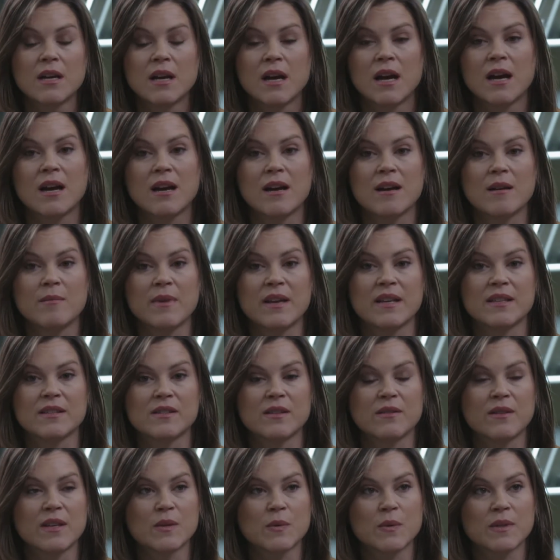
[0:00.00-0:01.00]
And
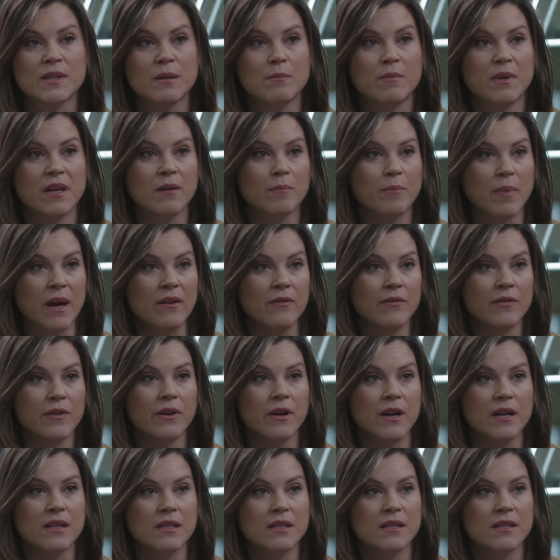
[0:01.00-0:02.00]
so this was a big bet
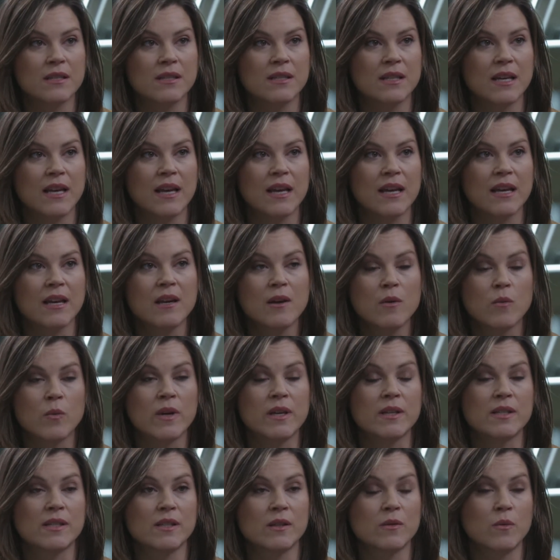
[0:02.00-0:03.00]
for us to say
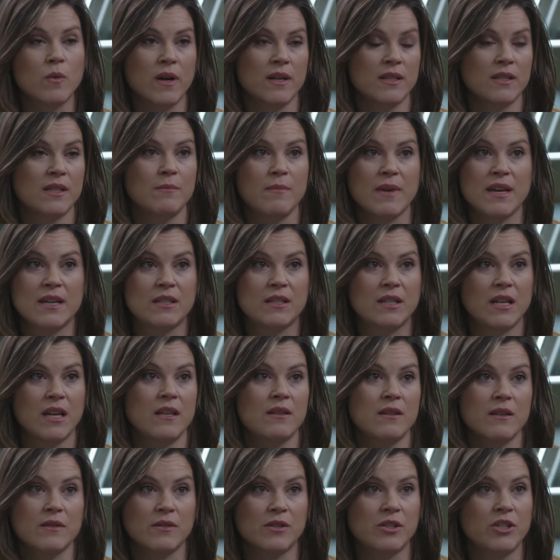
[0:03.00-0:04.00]
we still want to maintain
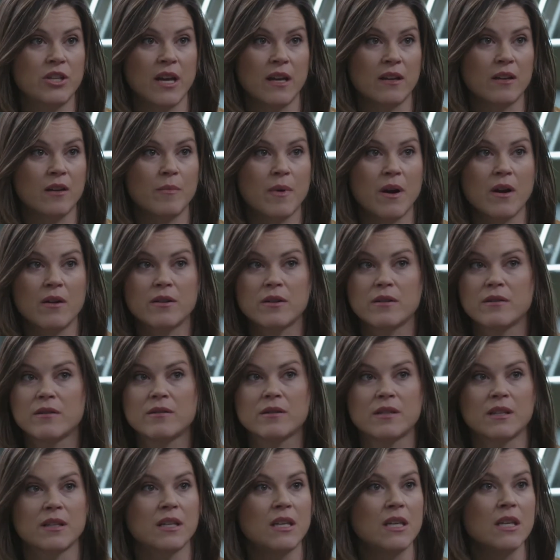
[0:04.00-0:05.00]
those channel
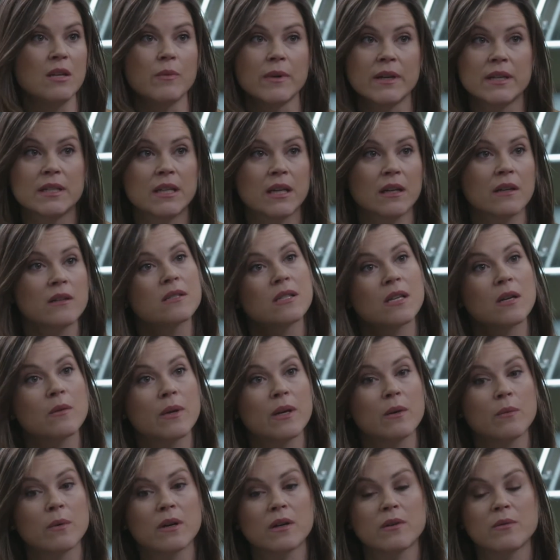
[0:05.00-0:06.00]
partners and key retailers that
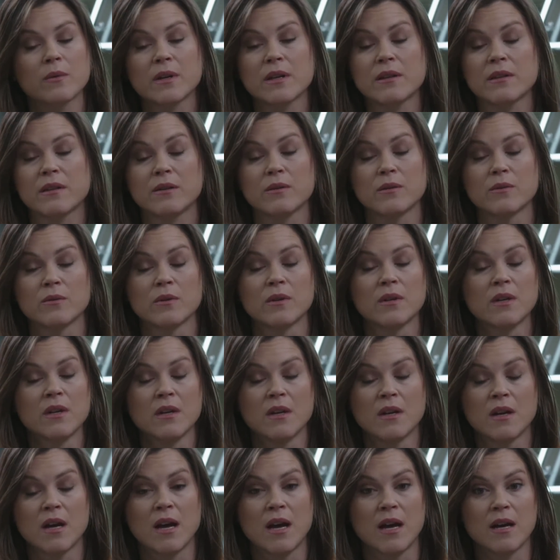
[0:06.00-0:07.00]
we work with who
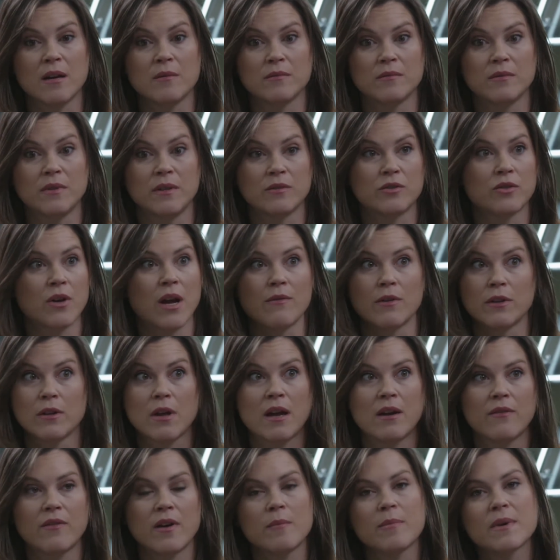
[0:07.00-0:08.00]
drive a
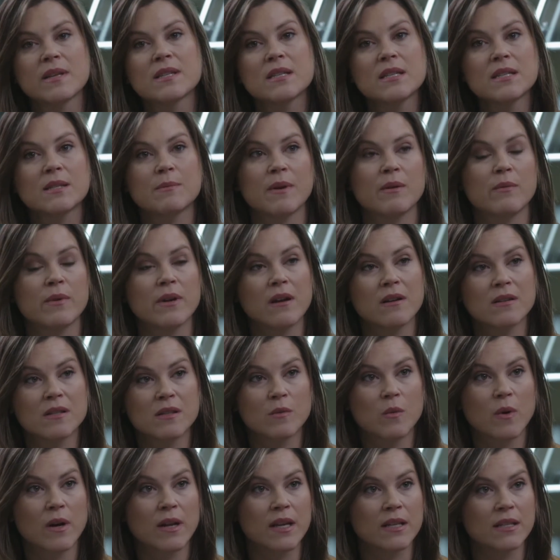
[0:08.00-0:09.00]
lot of our business, but we
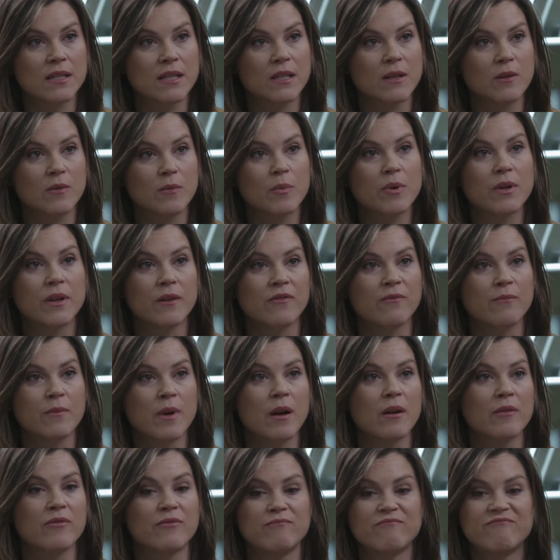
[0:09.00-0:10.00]
also wanted to put
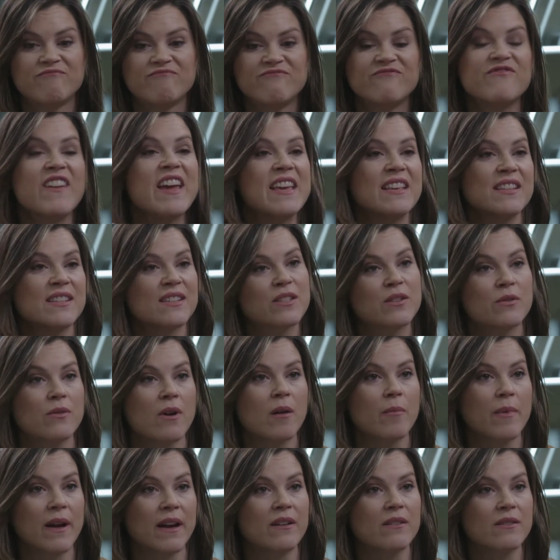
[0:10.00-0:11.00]
a face to
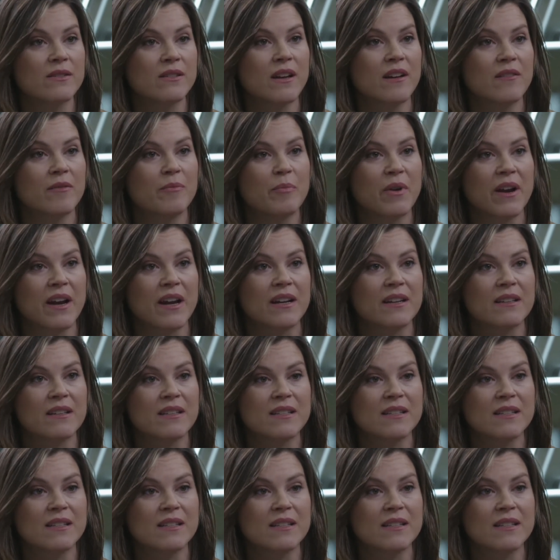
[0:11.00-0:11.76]
our Microsoft brand.